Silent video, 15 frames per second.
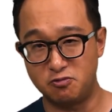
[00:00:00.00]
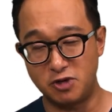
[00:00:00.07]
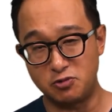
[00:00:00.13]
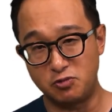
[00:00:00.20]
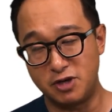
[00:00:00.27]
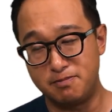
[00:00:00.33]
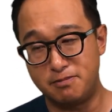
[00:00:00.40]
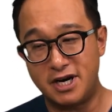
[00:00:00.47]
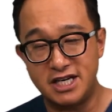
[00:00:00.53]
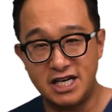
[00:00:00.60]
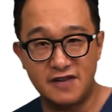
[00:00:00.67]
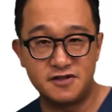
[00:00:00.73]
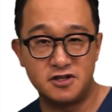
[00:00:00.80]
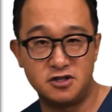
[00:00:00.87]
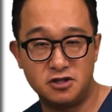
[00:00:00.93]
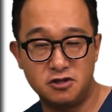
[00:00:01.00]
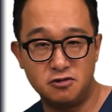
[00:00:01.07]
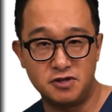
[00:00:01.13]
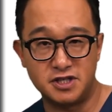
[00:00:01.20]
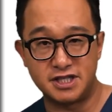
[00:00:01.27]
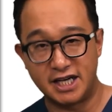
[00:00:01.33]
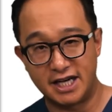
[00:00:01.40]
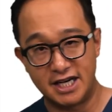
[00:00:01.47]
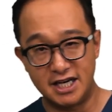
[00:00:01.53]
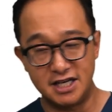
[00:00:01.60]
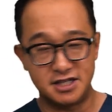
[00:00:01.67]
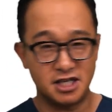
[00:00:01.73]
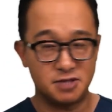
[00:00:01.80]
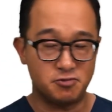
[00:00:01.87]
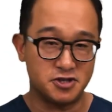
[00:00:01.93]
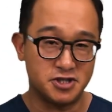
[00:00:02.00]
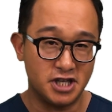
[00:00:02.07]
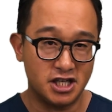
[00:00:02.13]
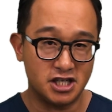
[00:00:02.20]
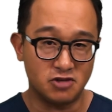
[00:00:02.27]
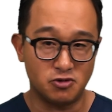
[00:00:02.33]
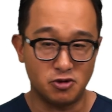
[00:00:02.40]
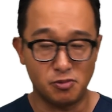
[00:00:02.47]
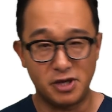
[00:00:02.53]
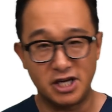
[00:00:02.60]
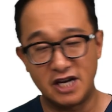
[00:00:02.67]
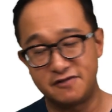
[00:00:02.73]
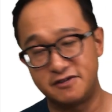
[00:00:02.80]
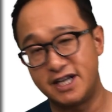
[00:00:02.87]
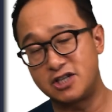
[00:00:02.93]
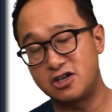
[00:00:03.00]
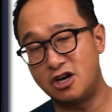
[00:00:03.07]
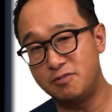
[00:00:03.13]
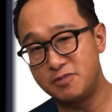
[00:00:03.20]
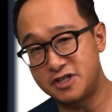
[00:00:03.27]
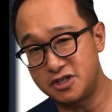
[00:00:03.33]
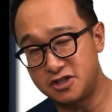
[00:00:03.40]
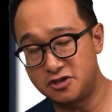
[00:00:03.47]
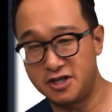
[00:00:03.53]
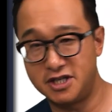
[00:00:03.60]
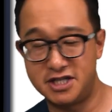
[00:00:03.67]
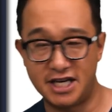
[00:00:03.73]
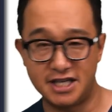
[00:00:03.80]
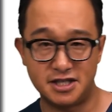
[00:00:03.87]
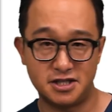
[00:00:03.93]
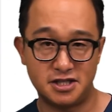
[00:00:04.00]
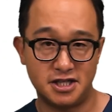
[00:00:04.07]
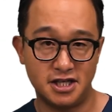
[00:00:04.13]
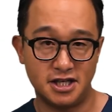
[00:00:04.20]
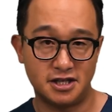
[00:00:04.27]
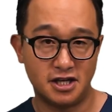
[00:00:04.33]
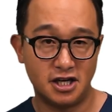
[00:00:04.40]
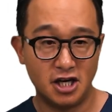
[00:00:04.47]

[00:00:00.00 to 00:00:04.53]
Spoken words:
What we might have to do is this procedure where we might have to add composite to the adjacent teeth.